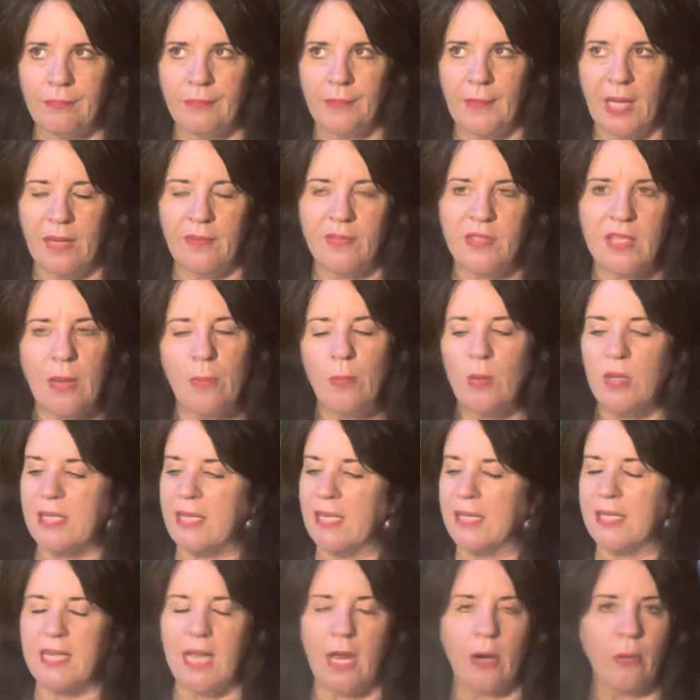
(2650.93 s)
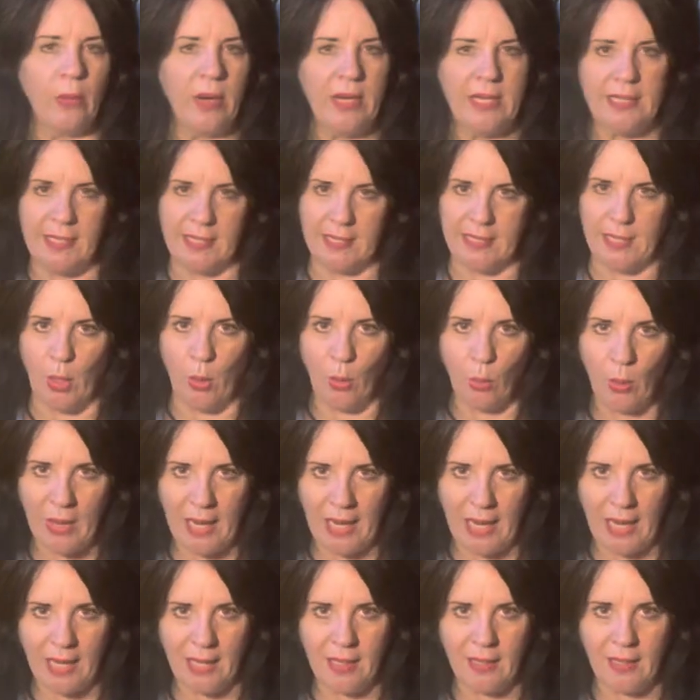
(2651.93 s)
if someone sits down and reads this in a
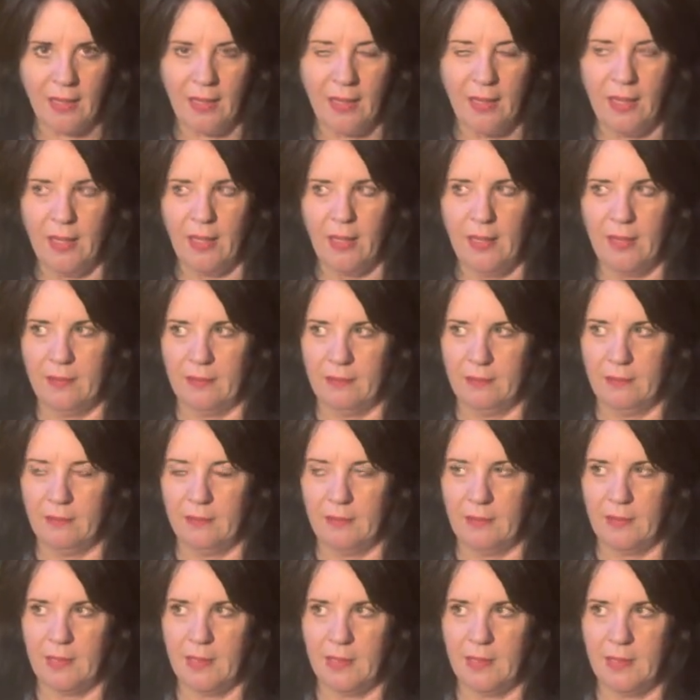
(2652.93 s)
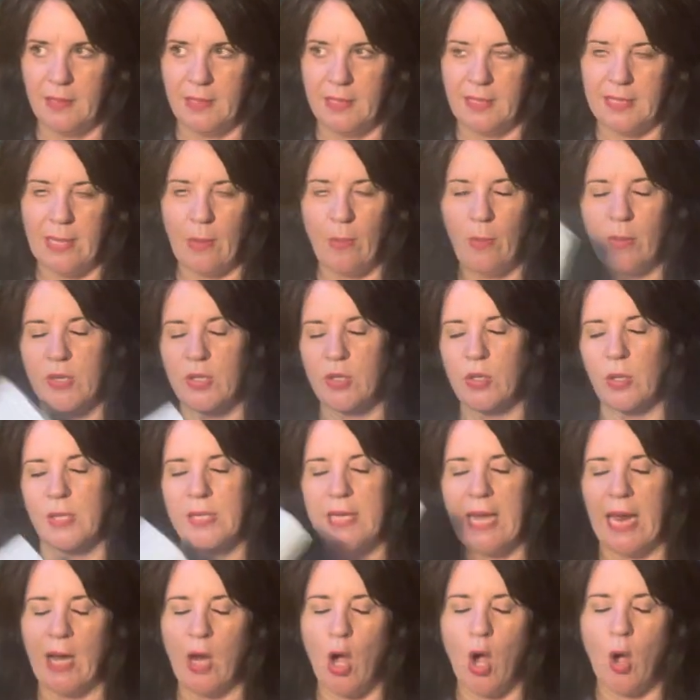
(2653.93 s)
week, someone that's going to
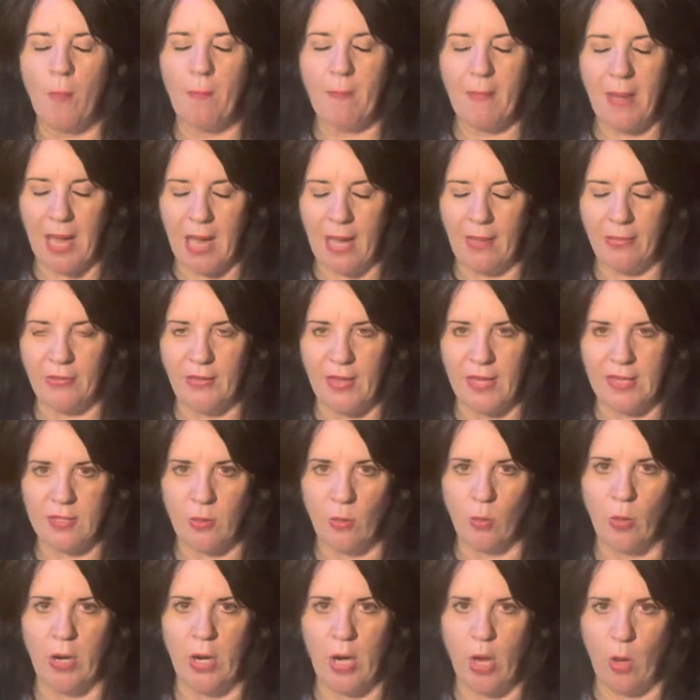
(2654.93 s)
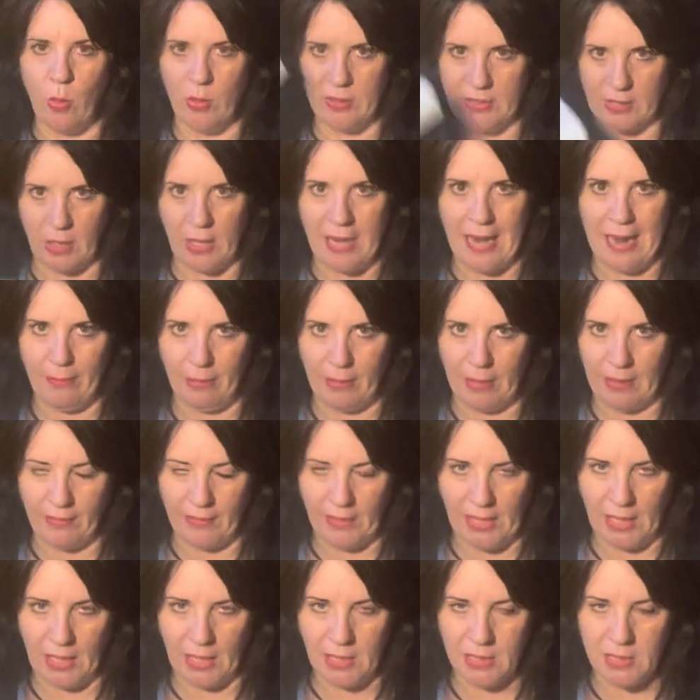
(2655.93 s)
take all month doesn't want to know what's going to happen at
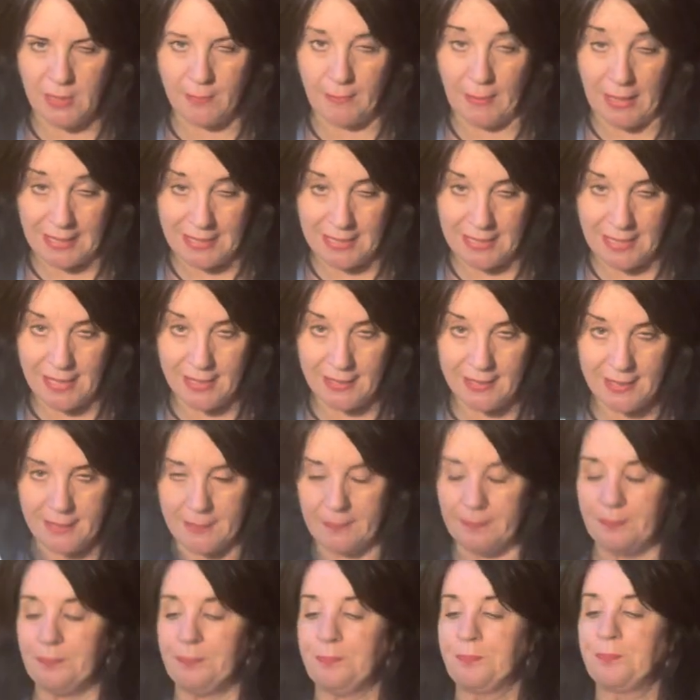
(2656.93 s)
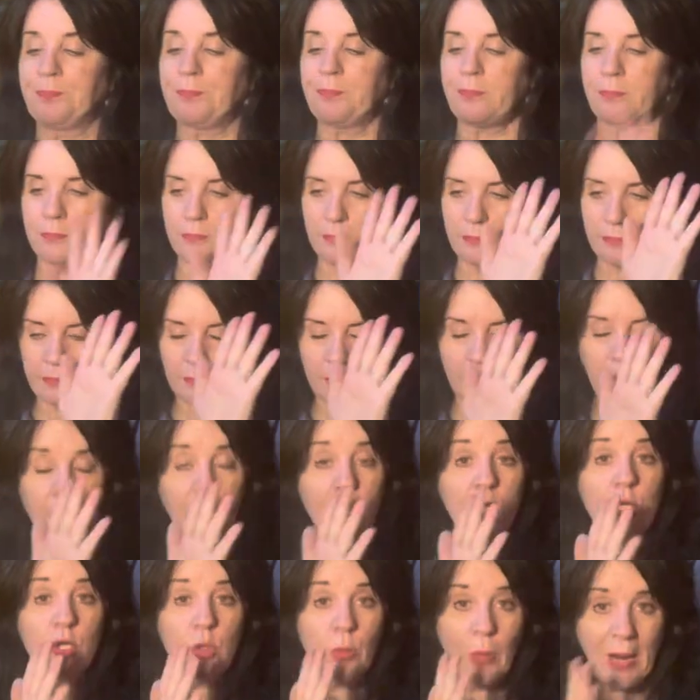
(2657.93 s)
the end. Make sense?
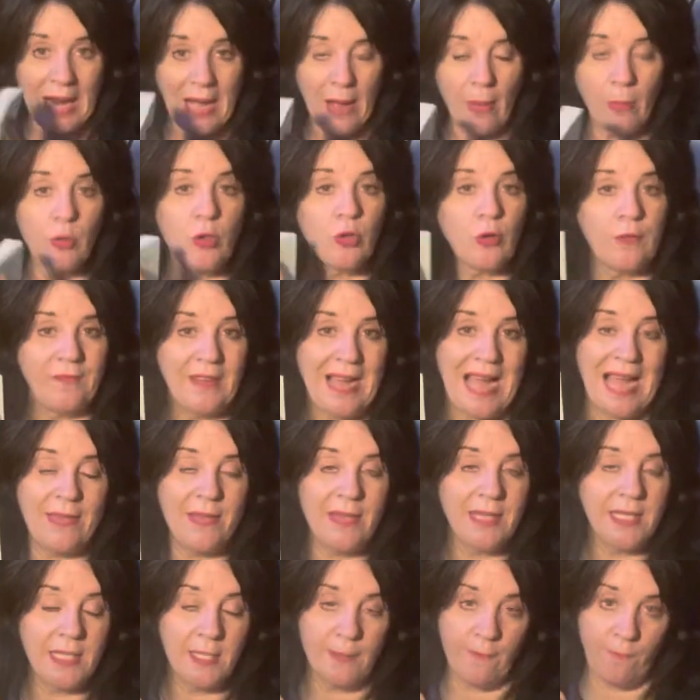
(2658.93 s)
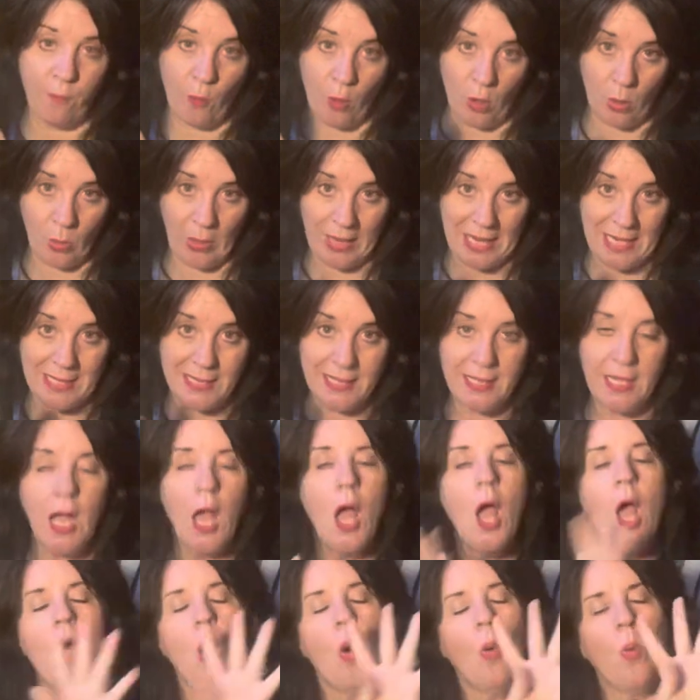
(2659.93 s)
So I will divide this into four weeks.
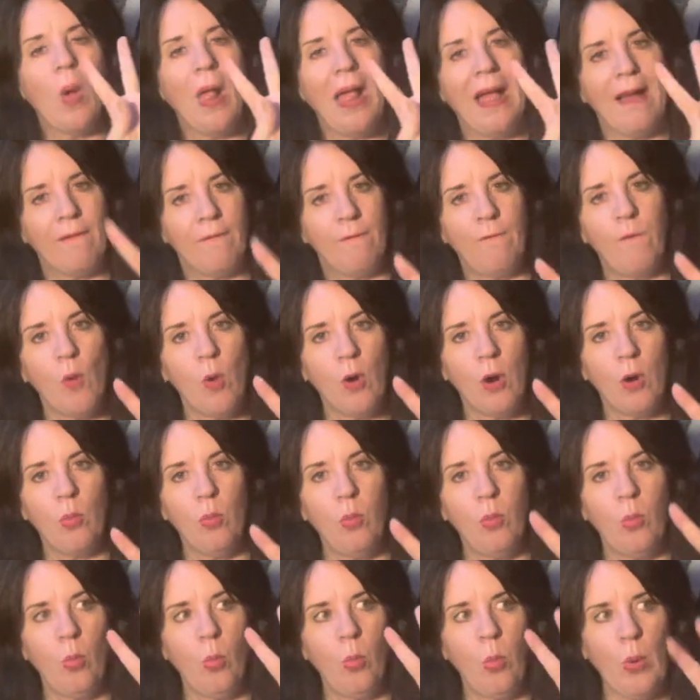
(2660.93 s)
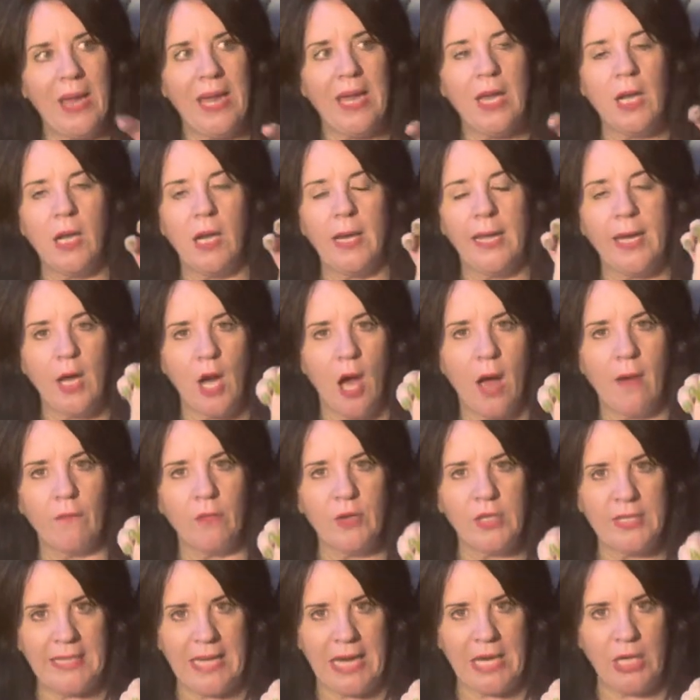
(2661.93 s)
We'll have four weekly
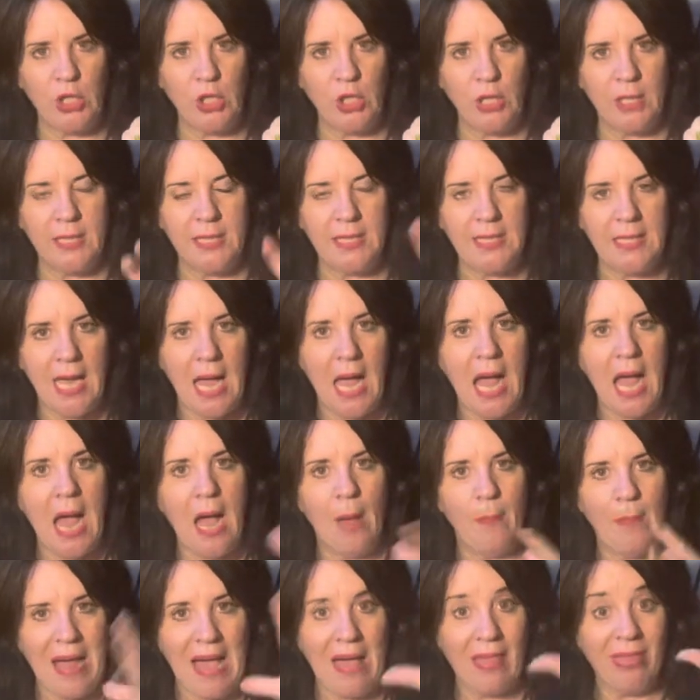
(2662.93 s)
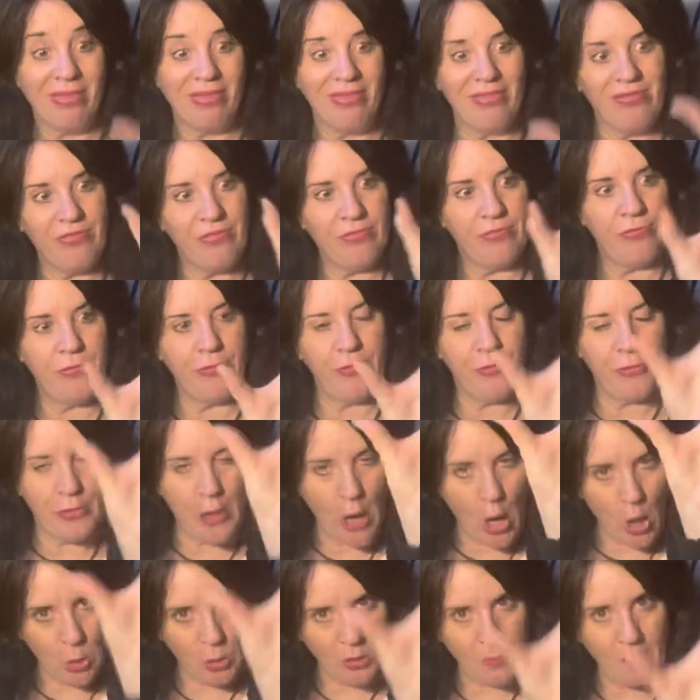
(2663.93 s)
conversations about
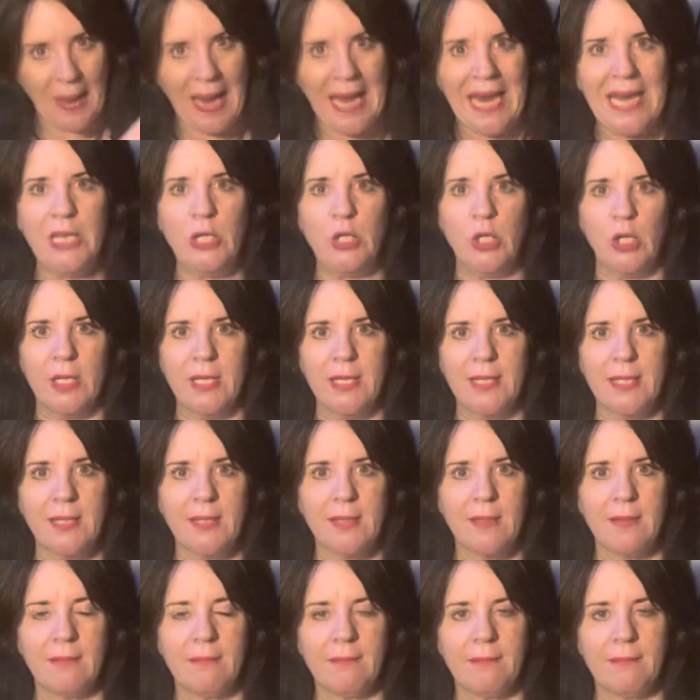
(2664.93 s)
those pages.